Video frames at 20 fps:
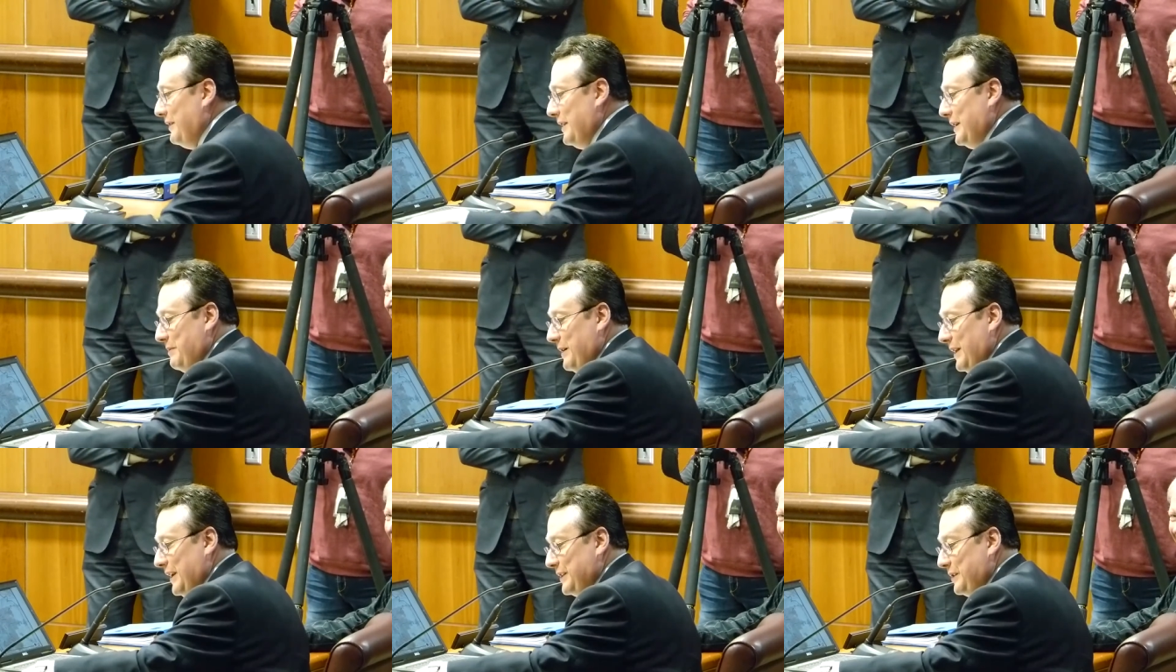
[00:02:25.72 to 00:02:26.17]

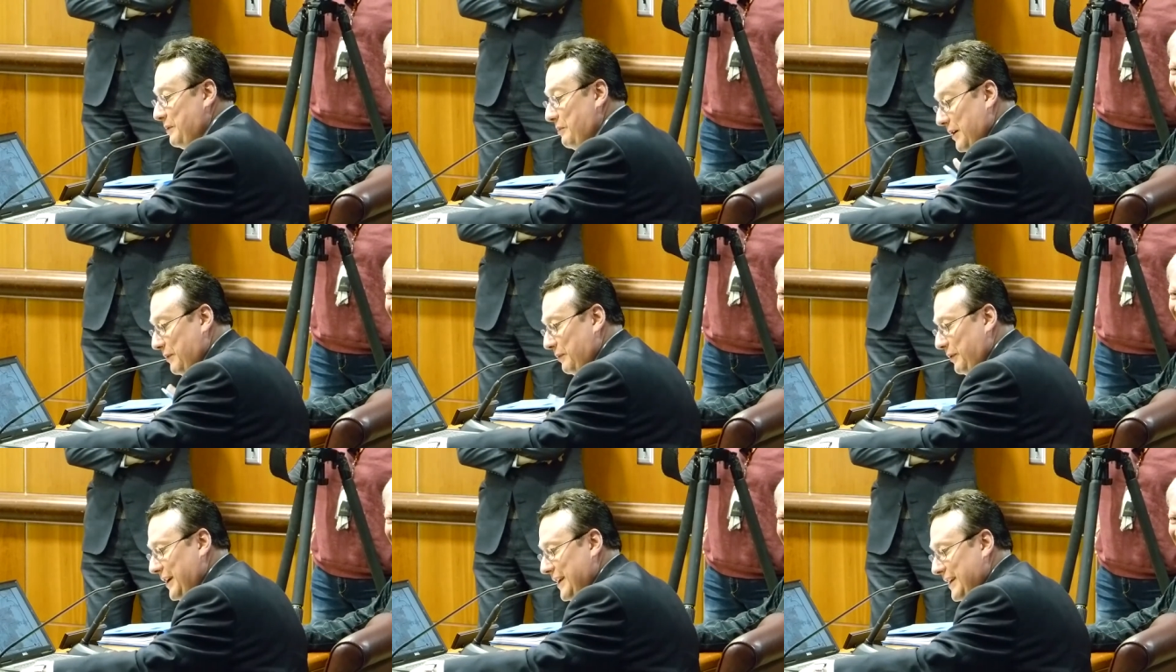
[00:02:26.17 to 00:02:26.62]
Independence, the
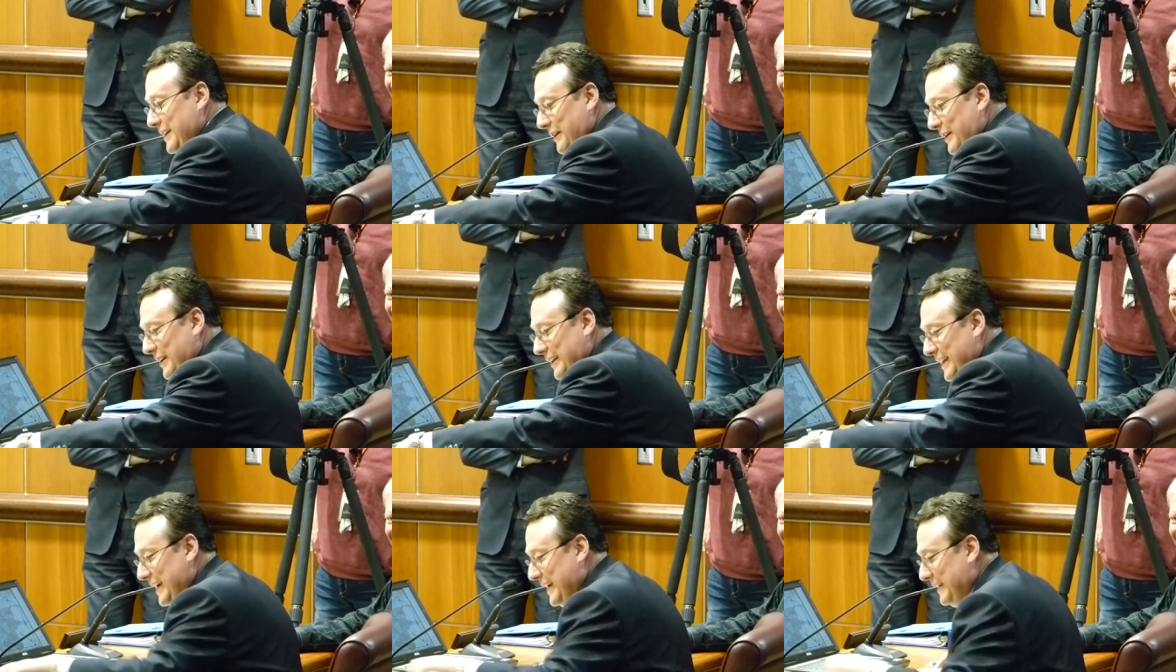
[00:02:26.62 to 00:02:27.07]
one we're in here
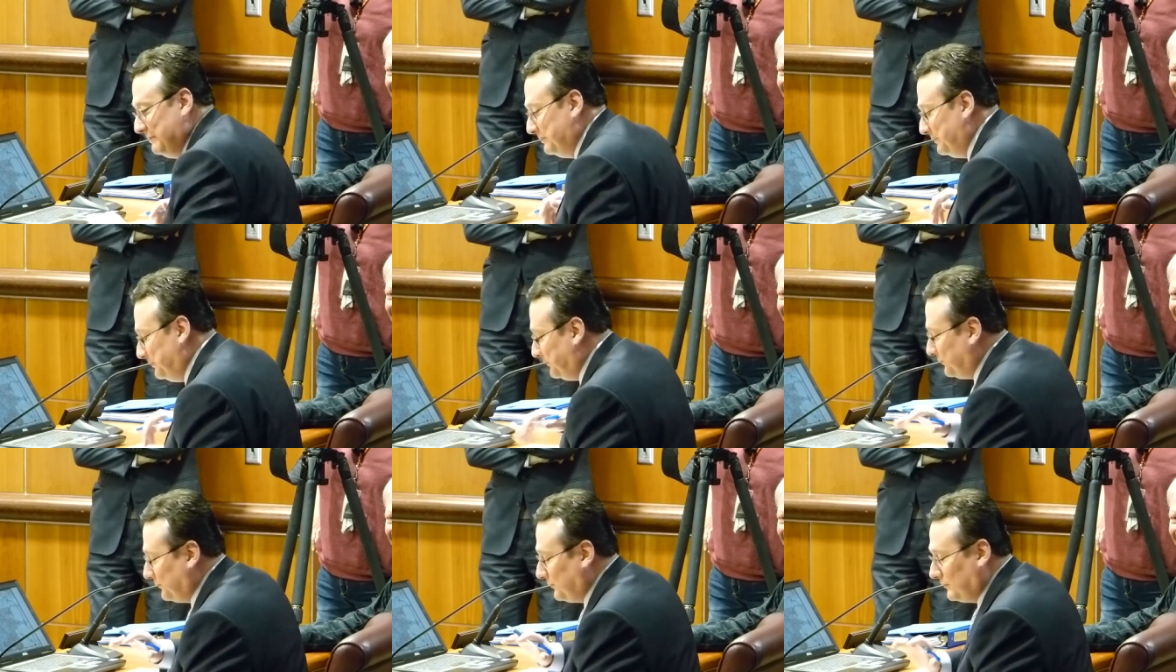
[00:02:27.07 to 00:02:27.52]
today,
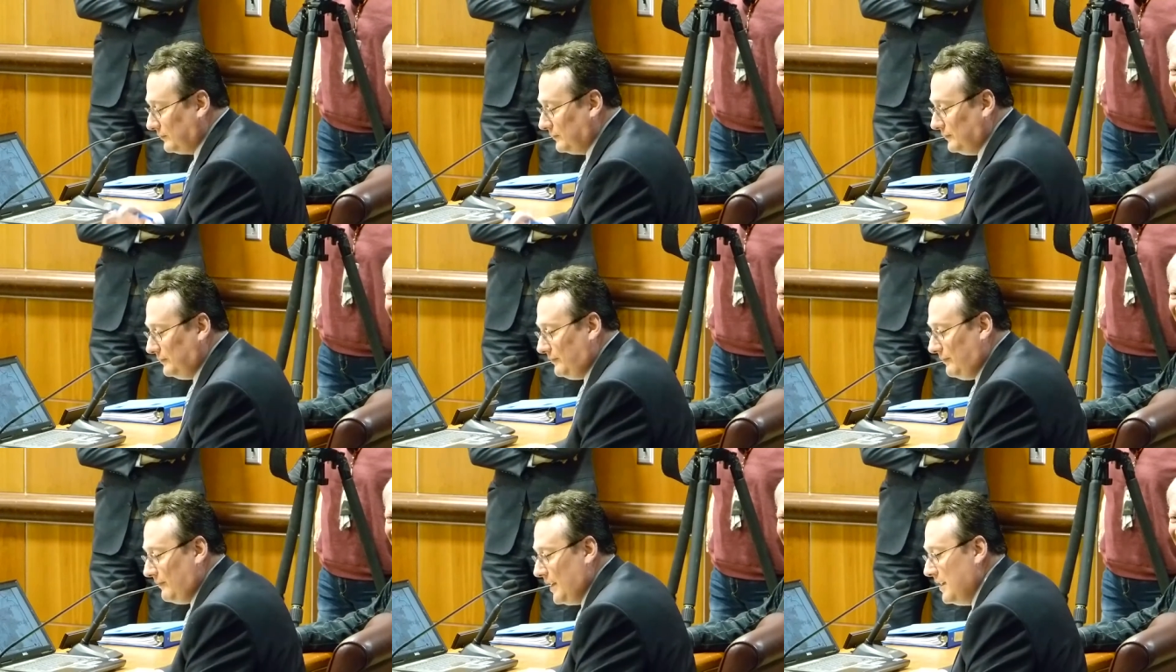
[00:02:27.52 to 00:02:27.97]

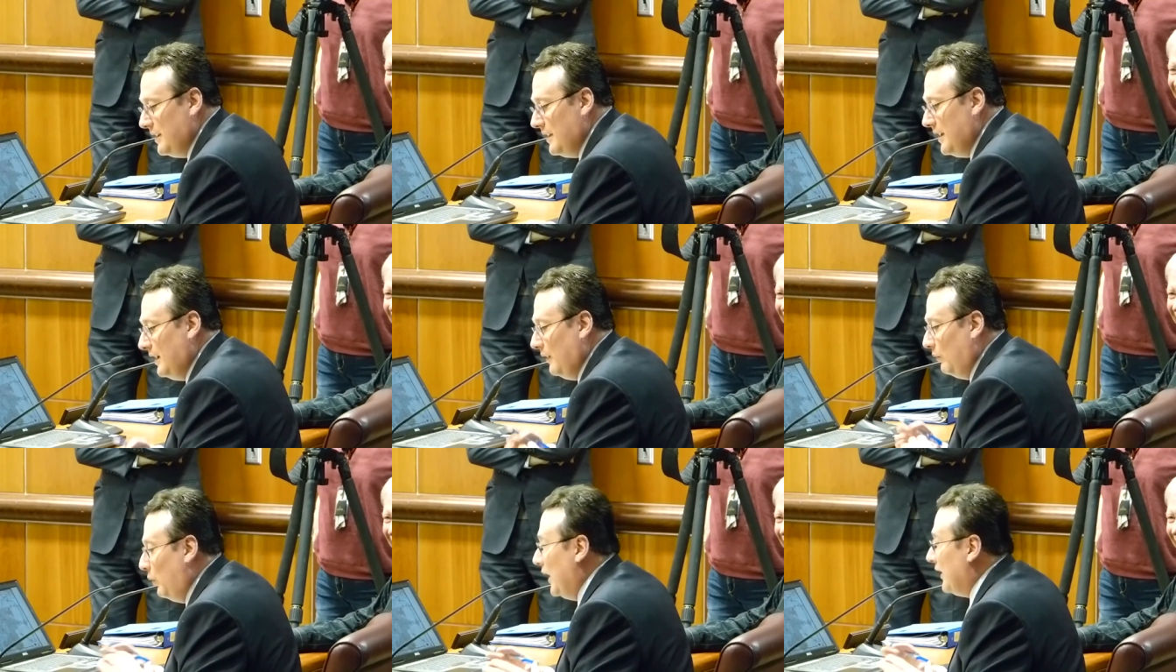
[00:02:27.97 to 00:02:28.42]

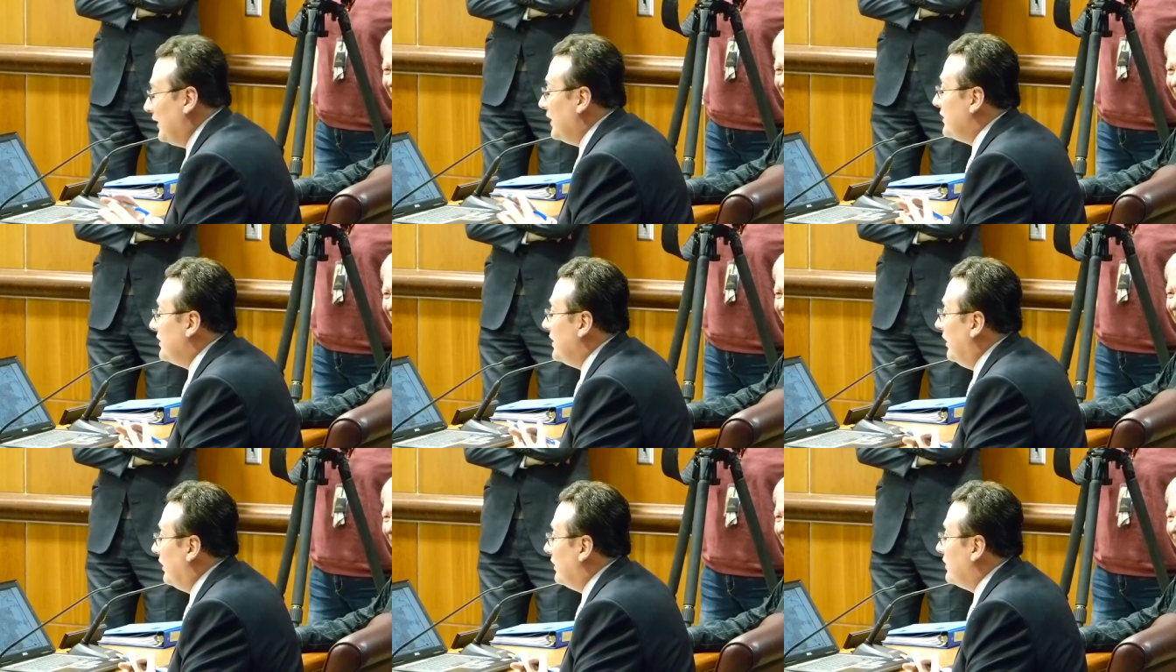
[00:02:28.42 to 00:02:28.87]
with
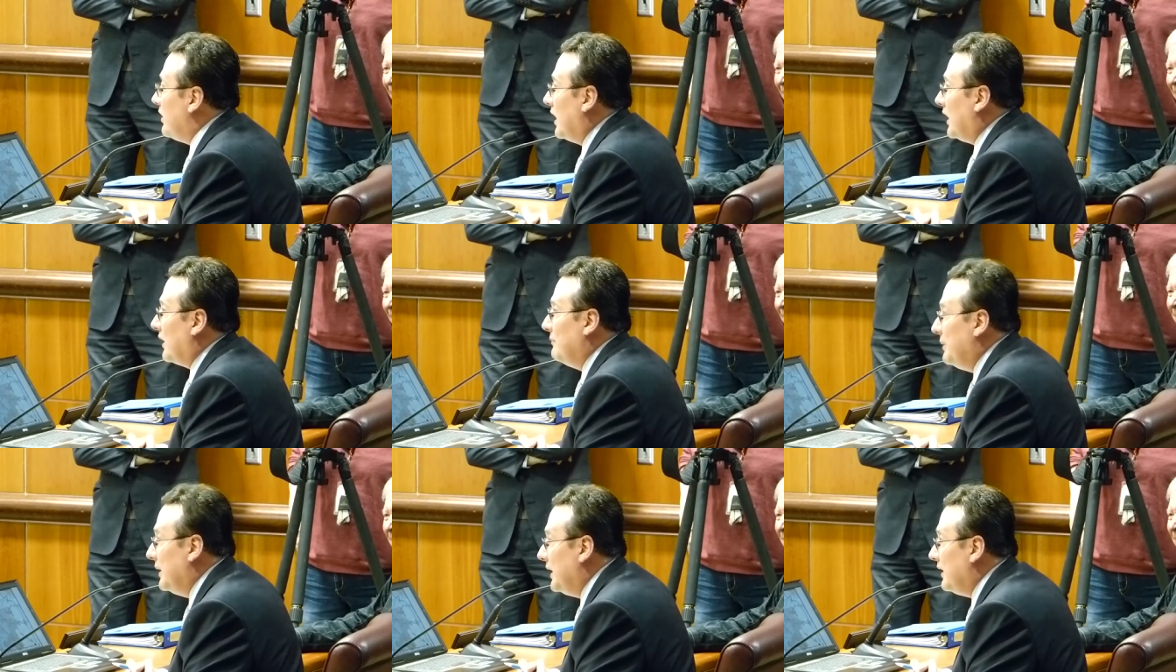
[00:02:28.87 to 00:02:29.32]
us here to
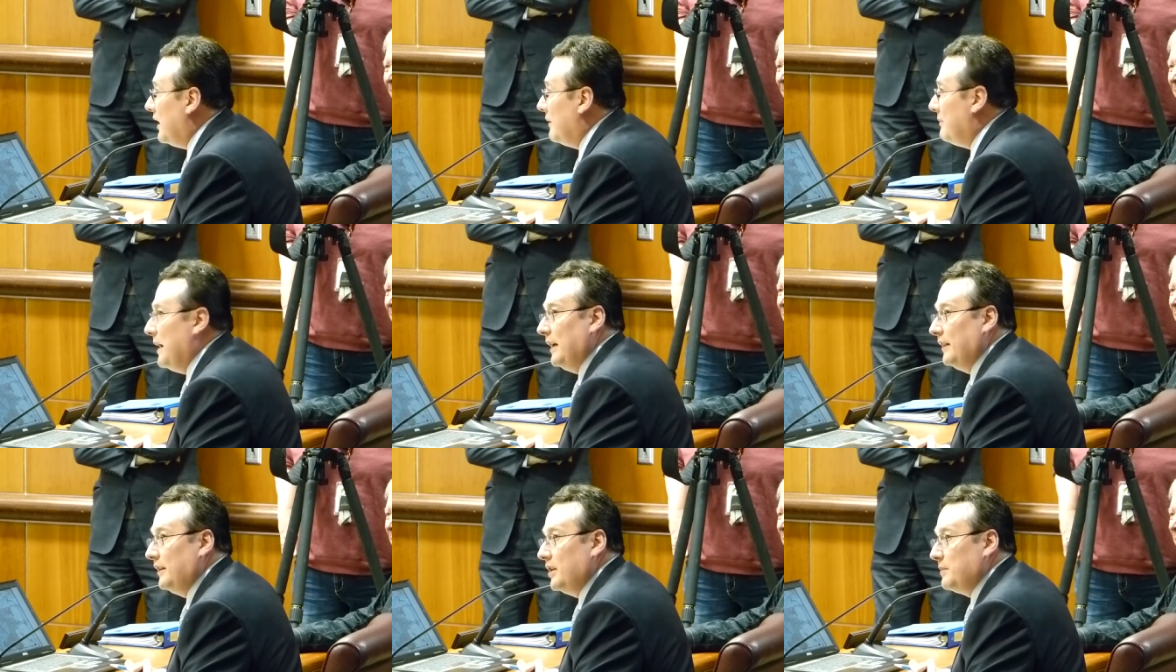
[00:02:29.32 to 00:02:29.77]
talk a bit
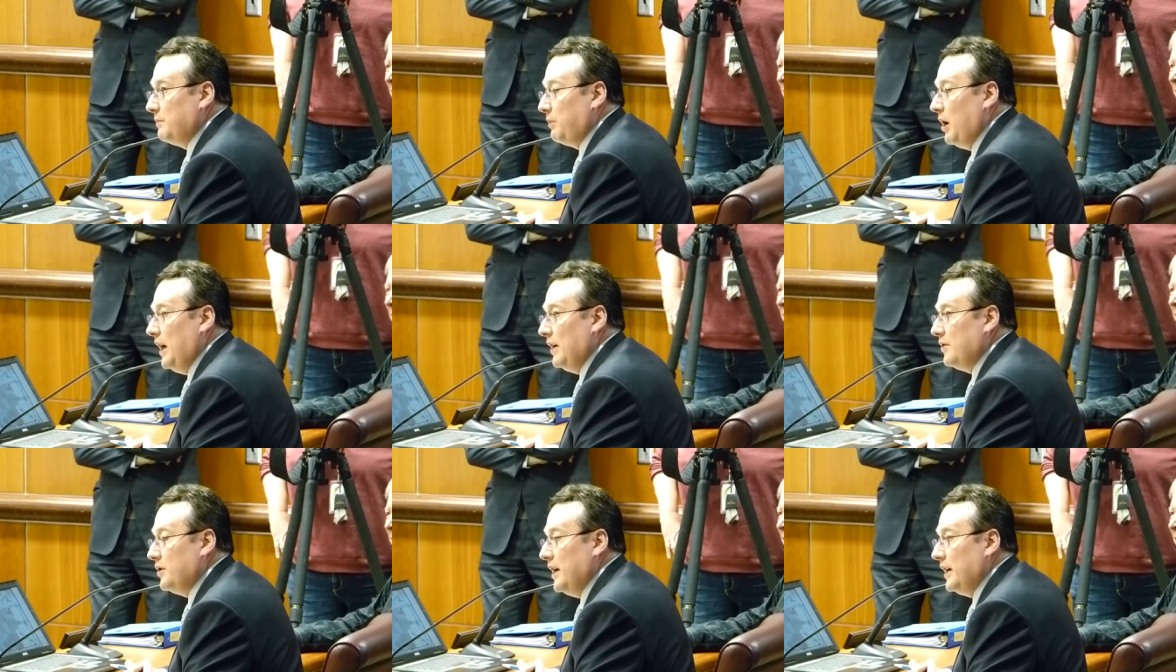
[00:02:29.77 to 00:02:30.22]
about this
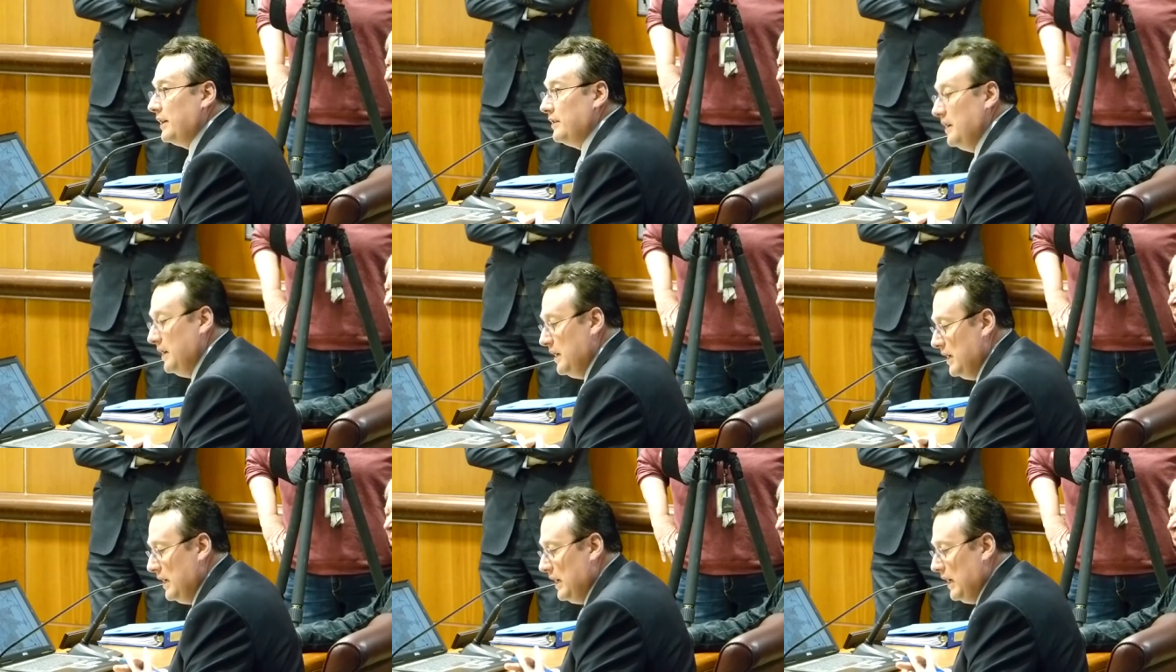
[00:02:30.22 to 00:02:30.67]
project.
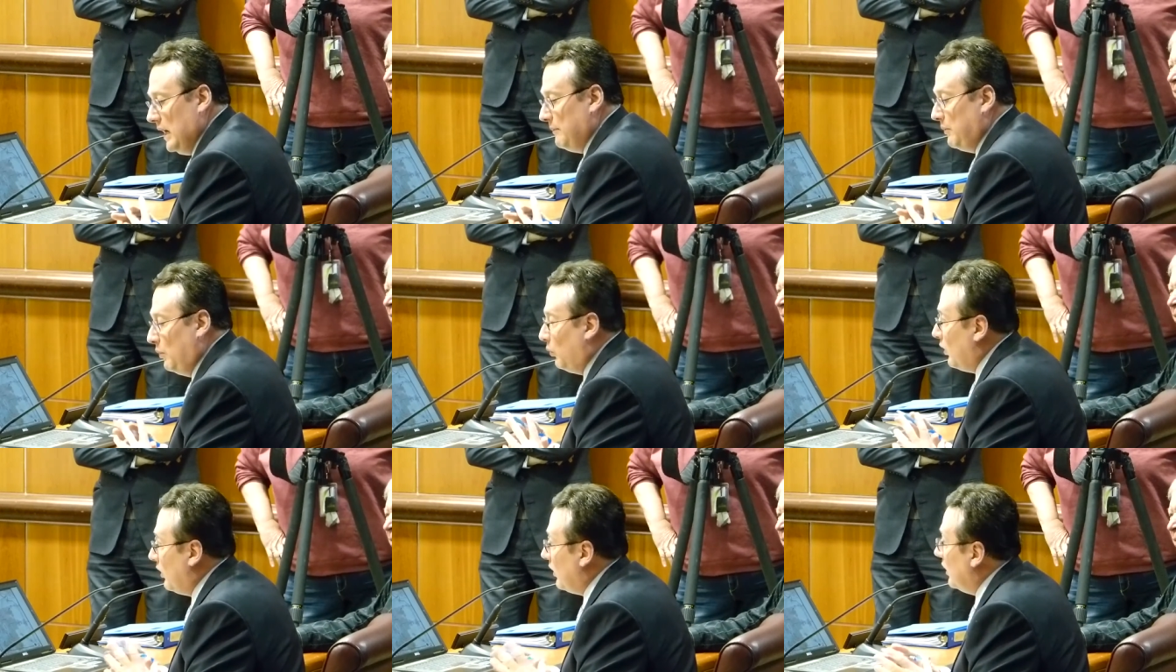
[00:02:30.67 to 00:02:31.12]
Uh,
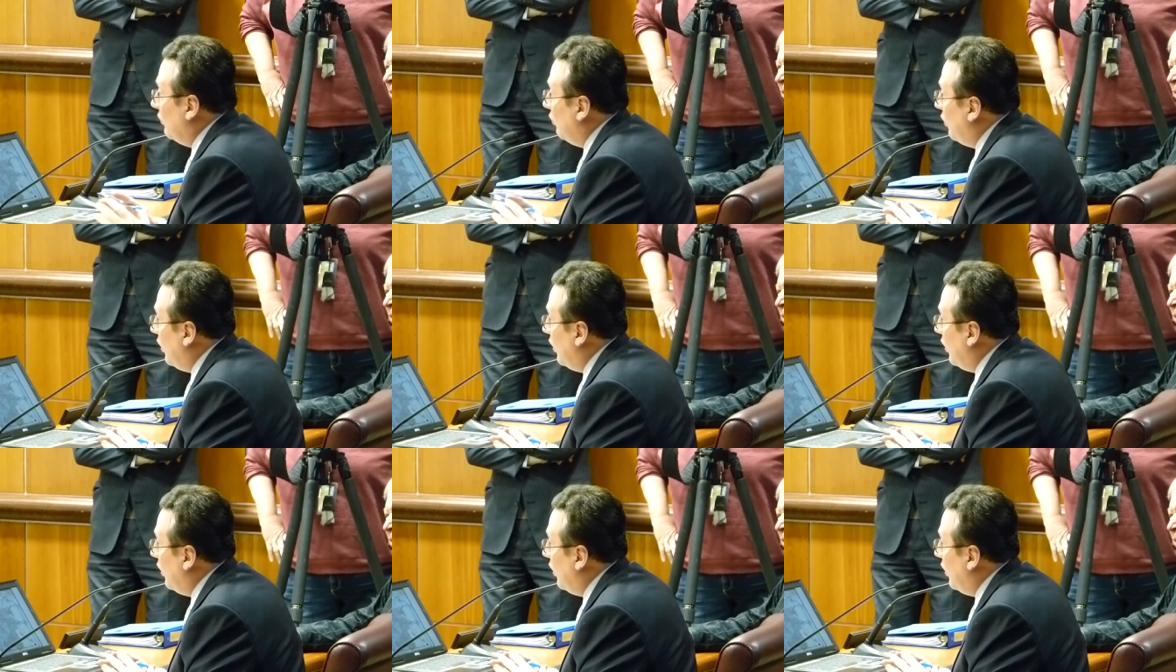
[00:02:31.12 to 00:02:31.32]
but we're going to